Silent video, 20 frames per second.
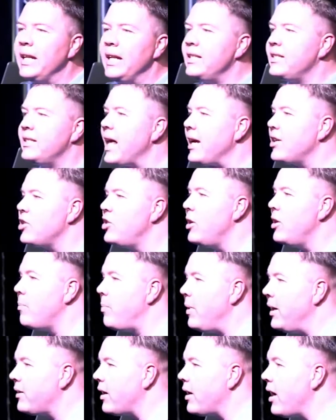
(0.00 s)
that it is
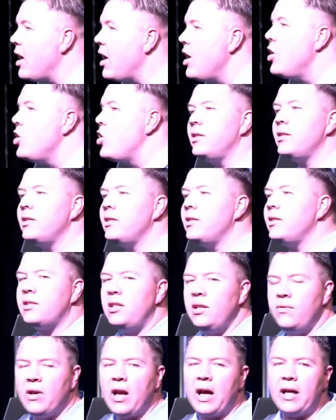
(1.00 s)
actually better, you're
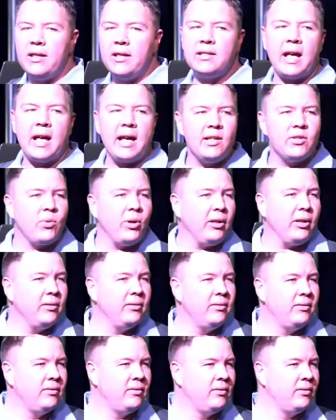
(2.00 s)
actually deceiving others as
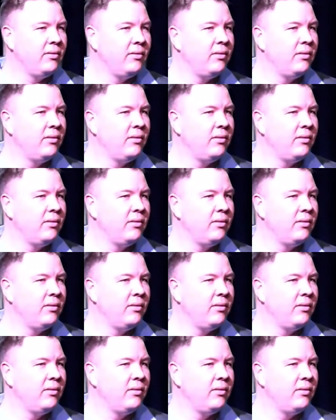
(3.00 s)
well.